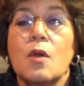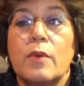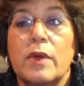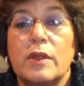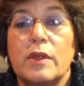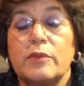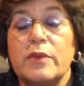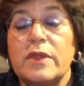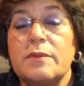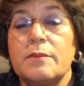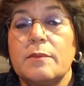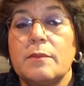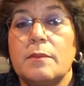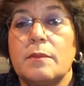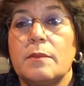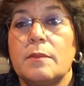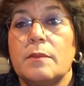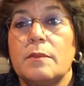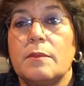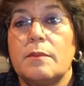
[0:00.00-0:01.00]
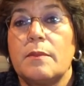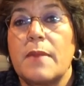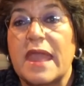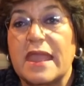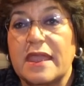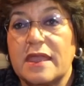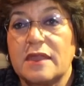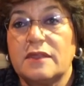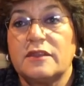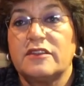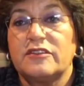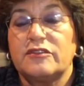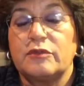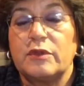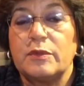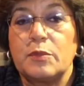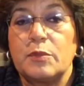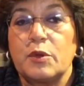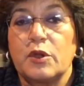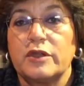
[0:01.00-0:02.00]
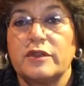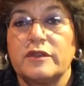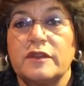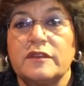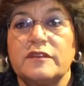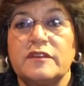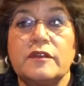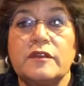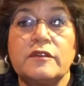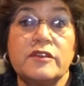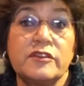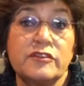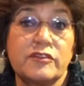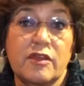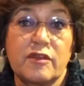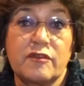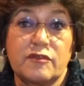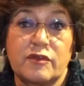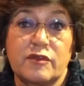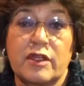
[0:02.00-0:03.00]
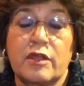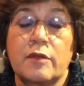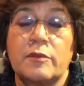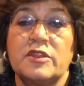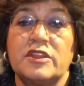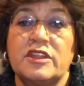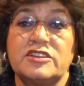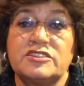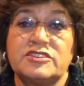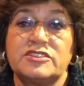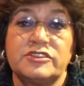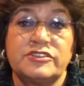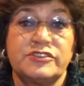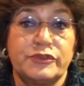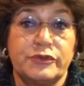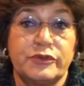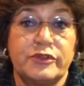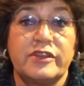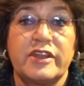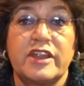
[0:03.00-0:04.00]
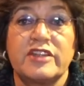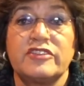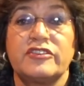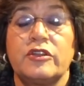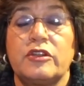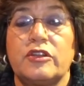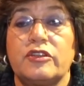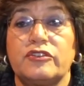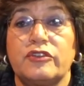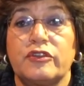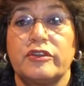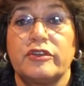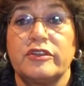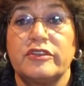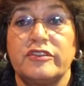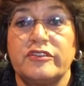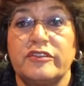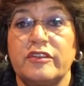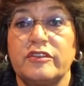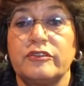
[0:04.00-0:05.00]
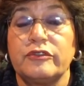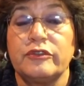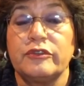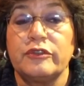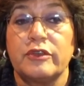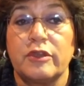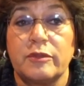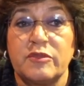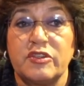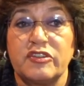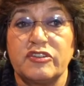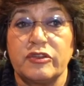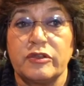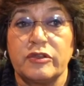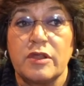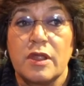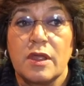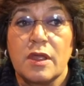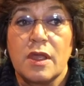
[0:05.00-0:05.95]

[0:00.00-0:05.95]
Well, we make in this report a series of recommendations to the national authorities and to the Commission,